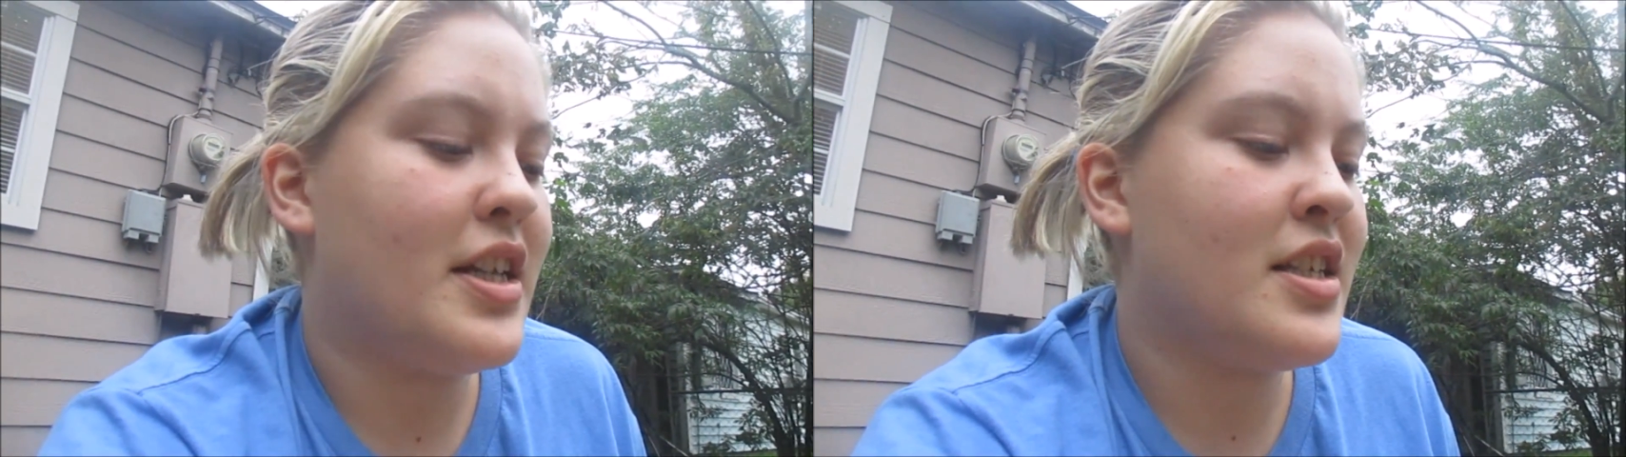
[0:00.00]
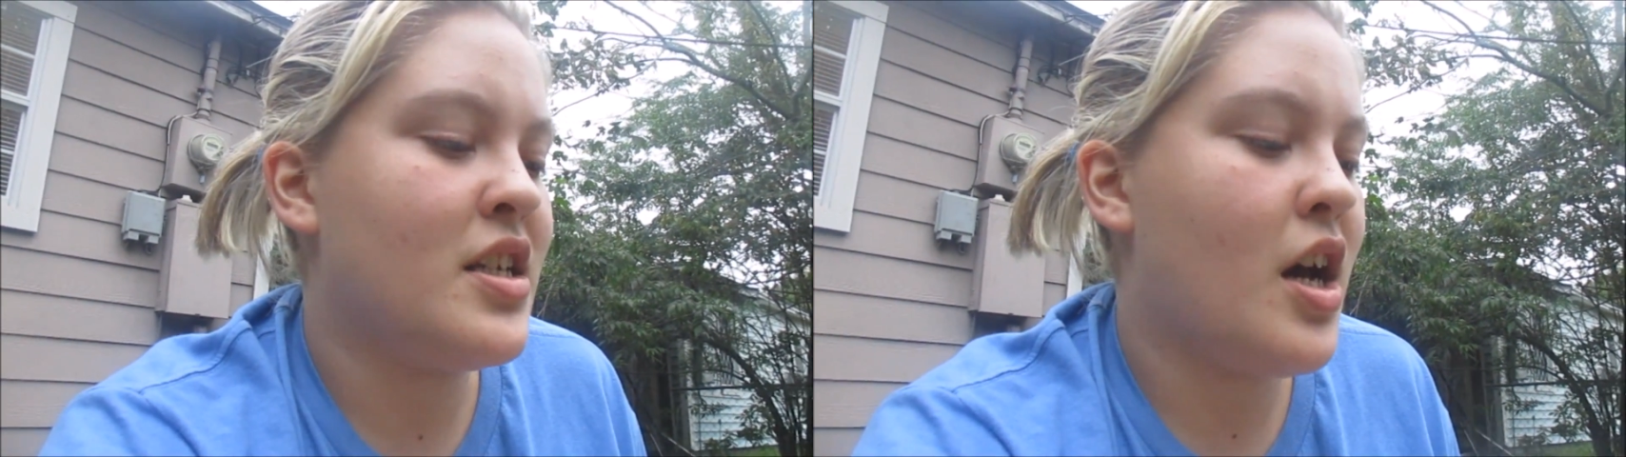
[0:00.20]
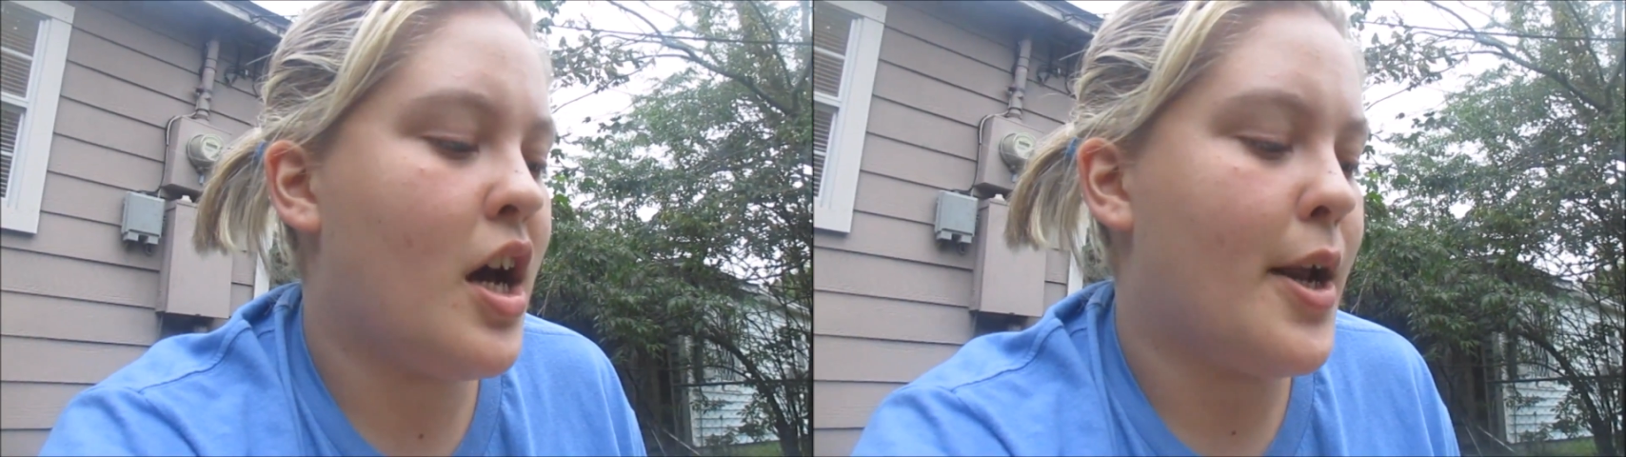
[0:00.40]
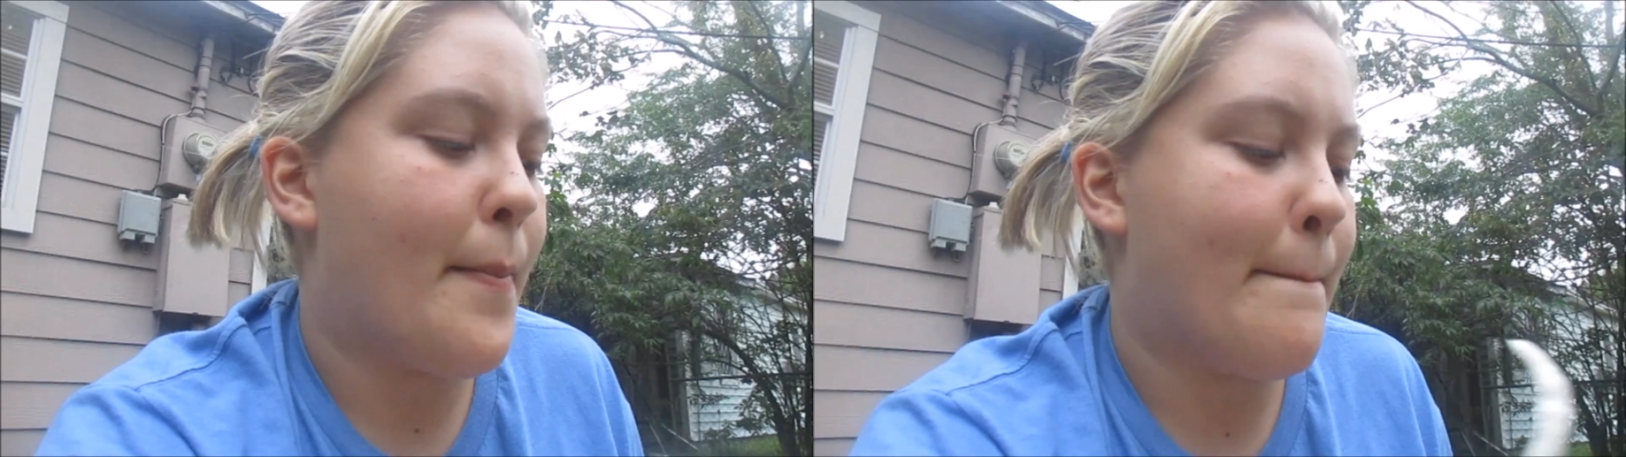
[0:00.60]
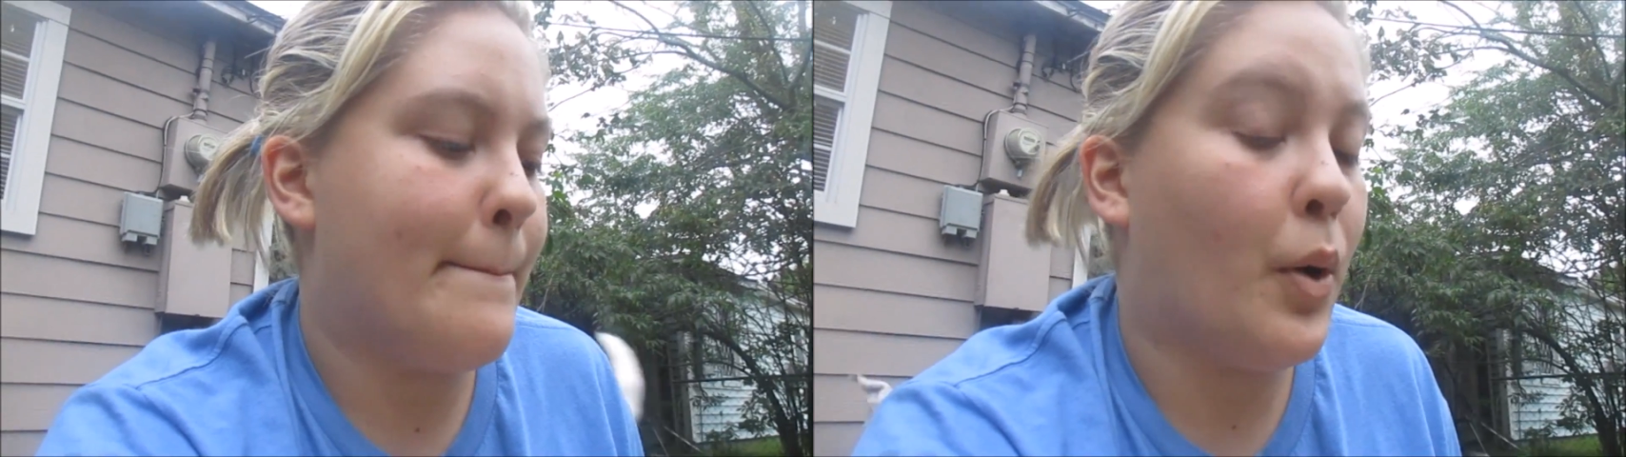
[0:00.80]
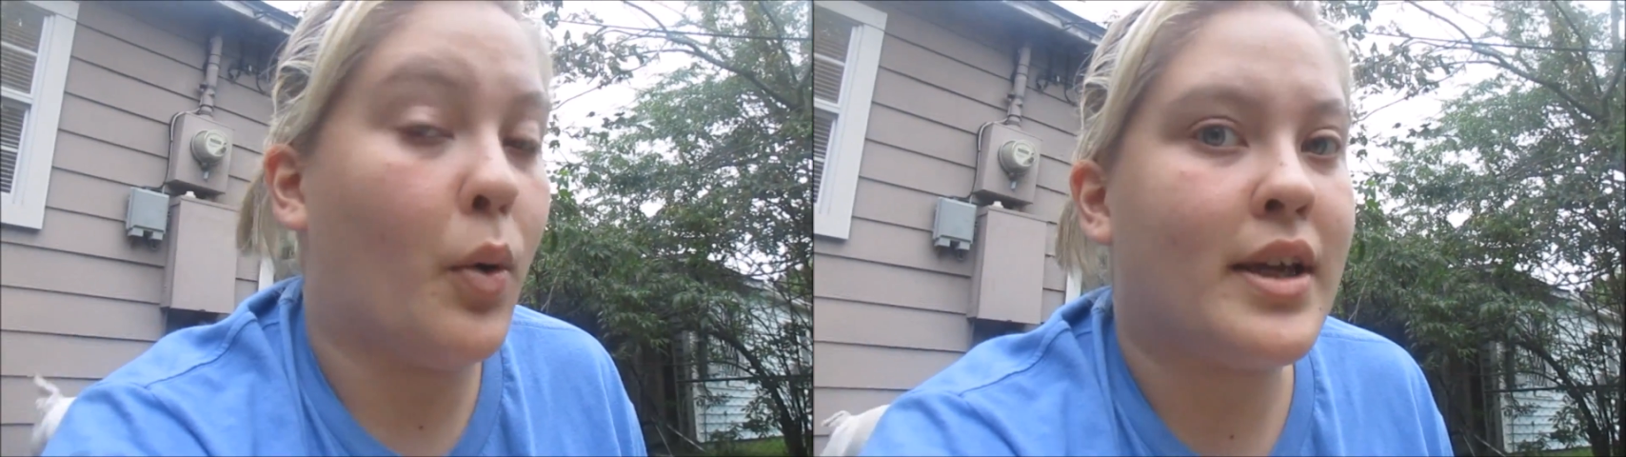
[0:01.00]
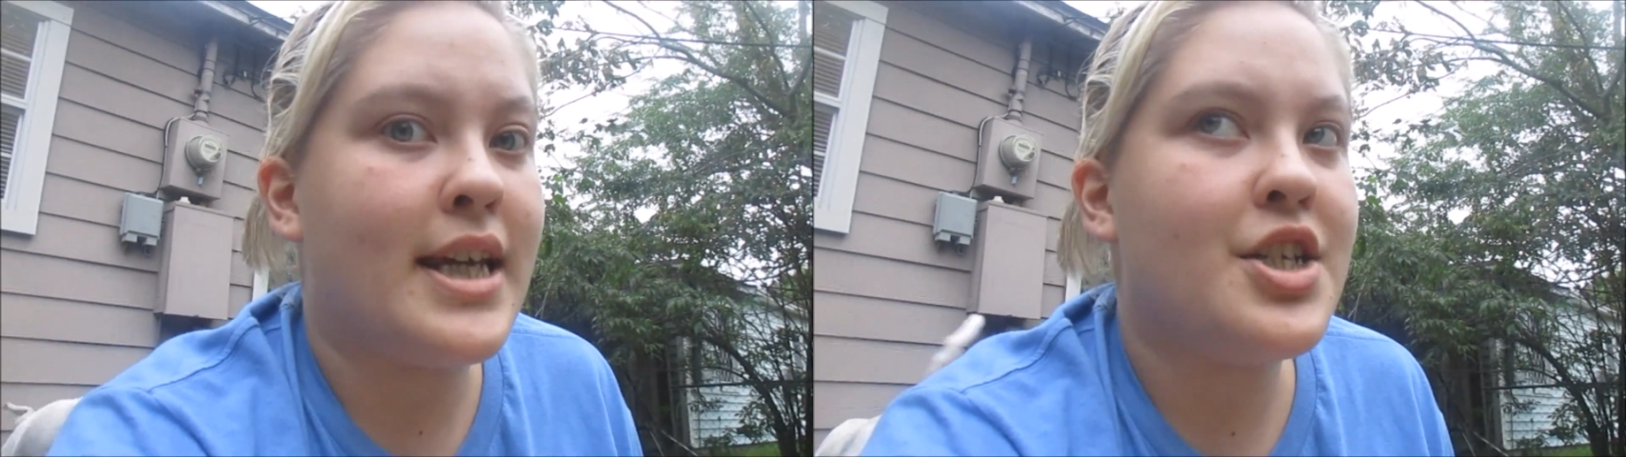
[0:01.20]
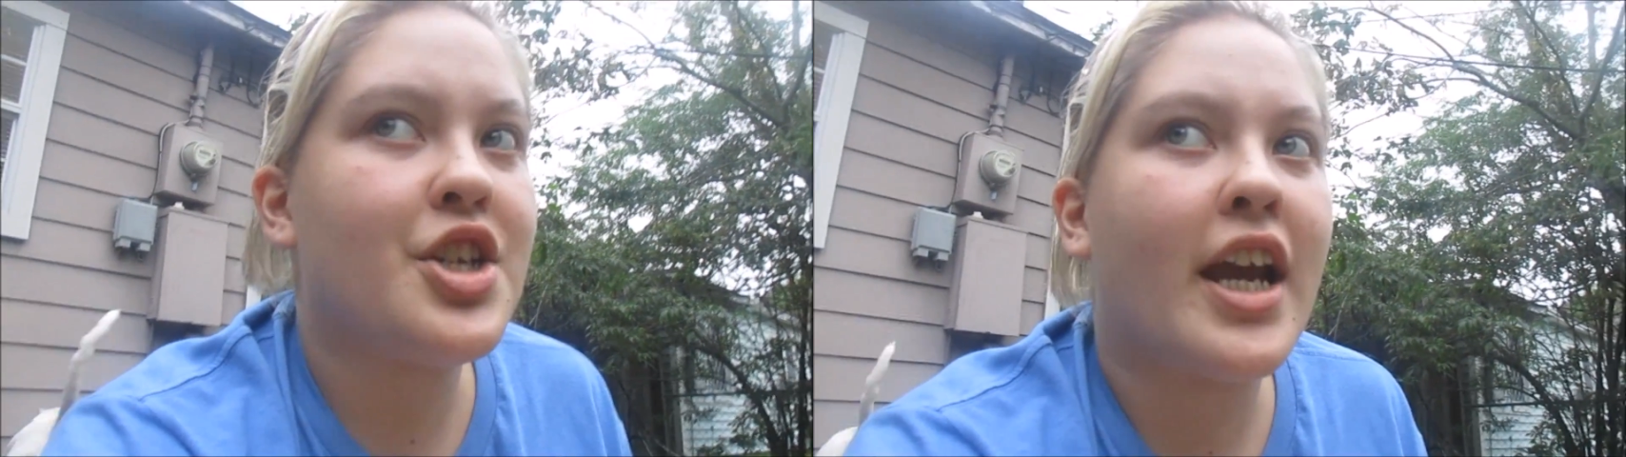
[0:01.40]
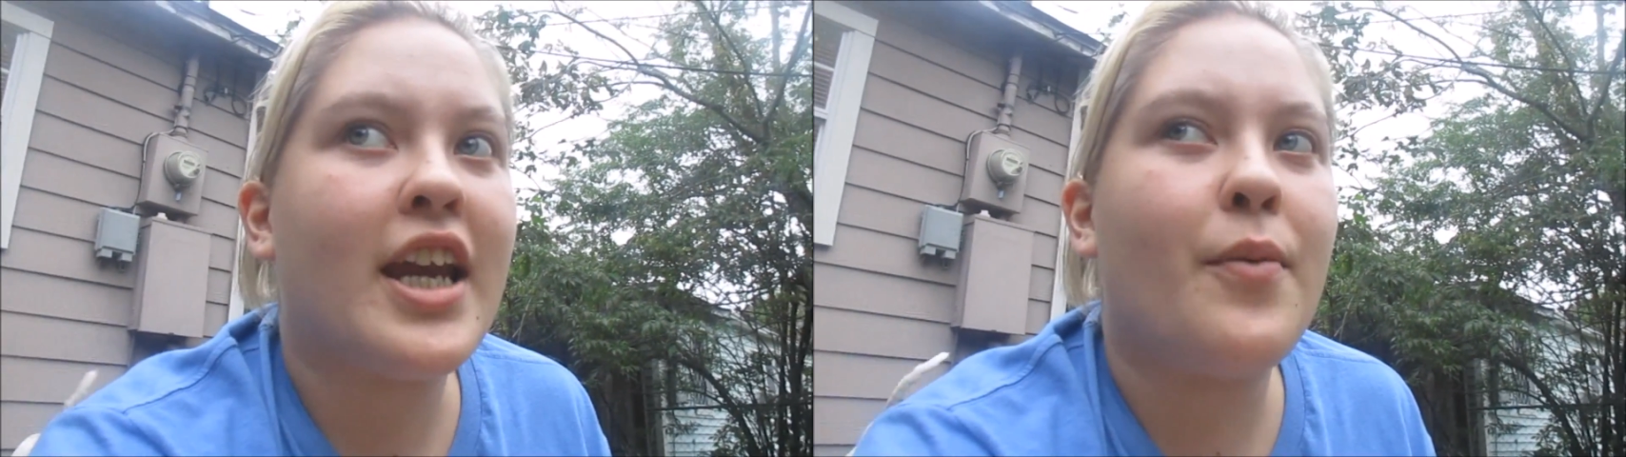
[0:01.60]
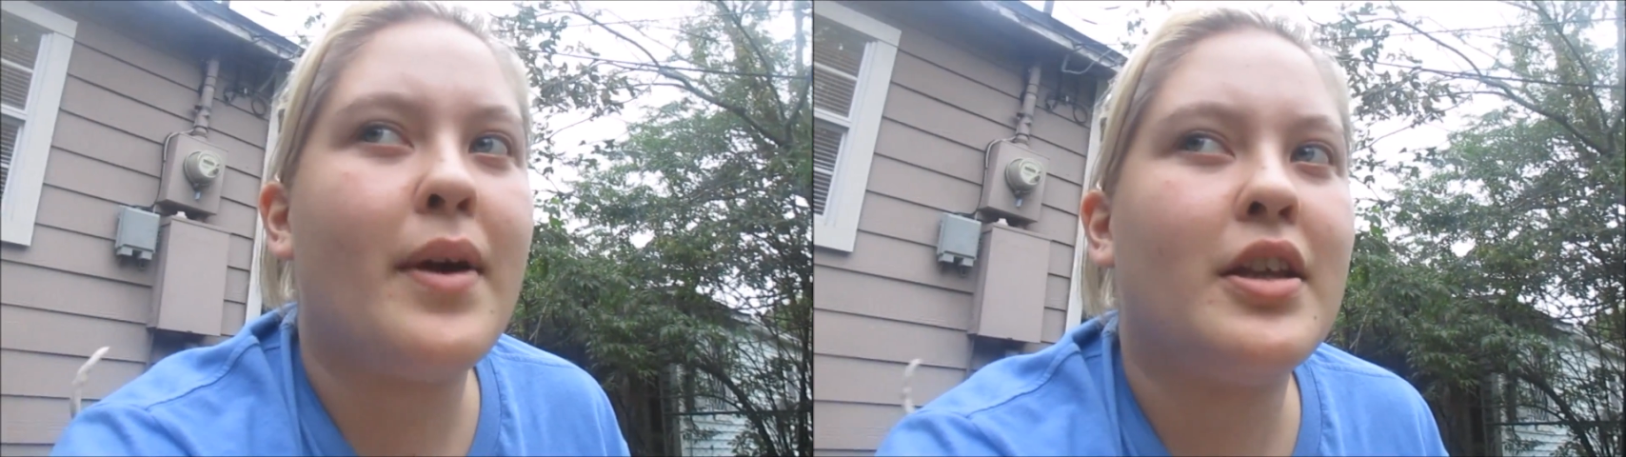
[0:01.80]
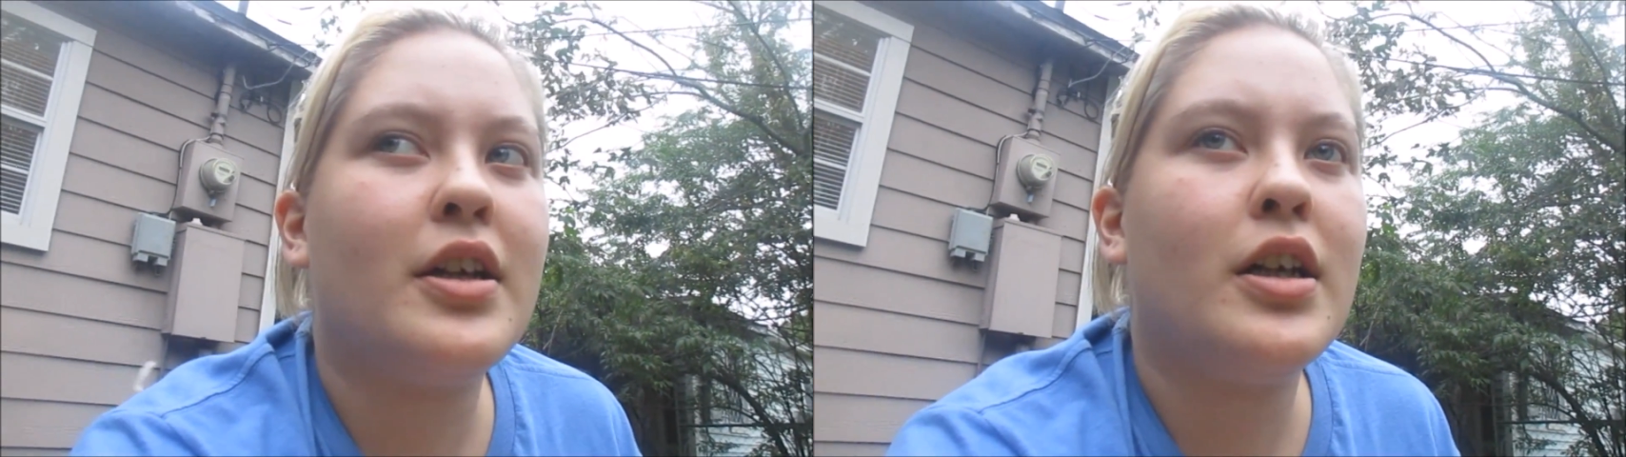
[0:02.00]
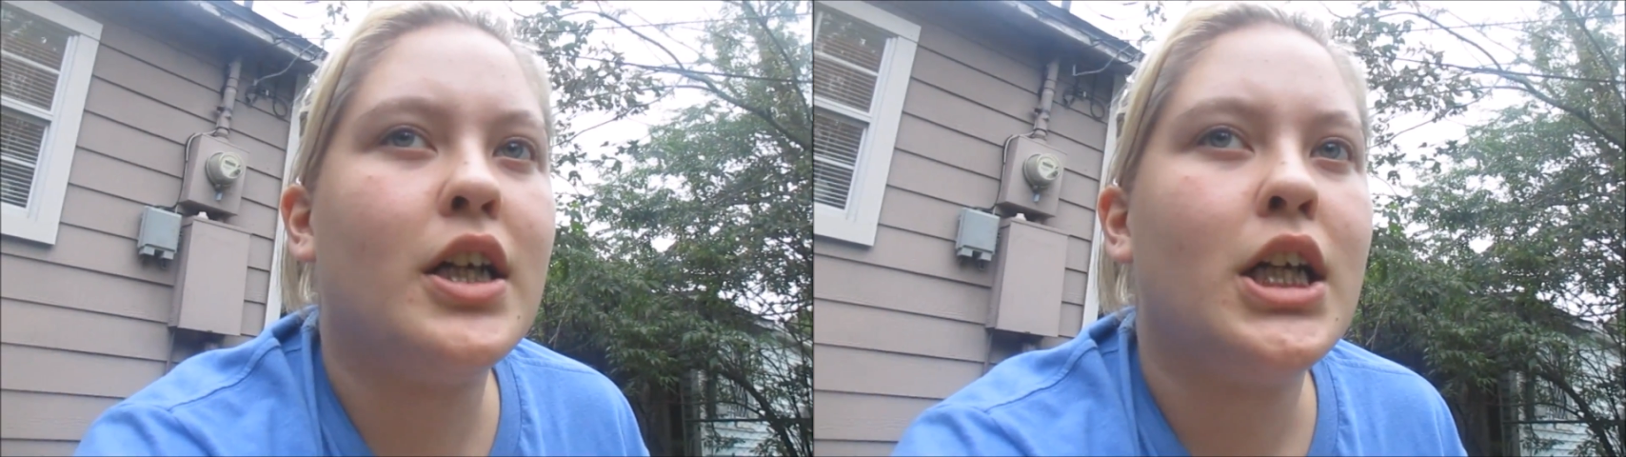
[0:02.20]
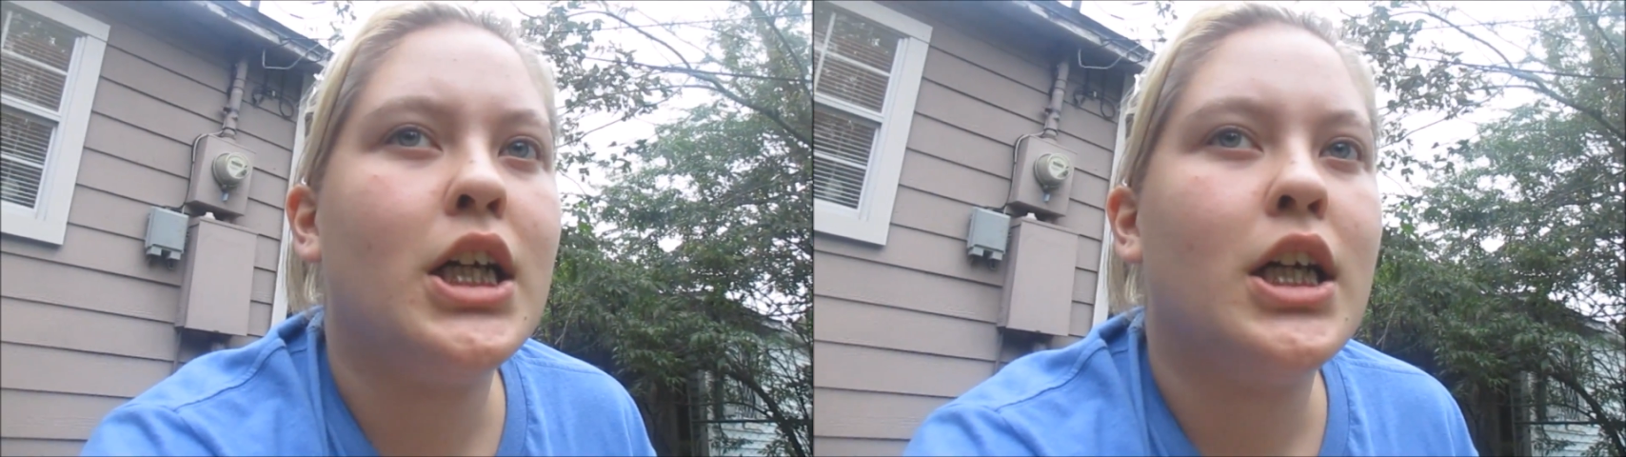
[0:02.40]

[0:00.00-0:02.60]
It's not bulky jacket weather,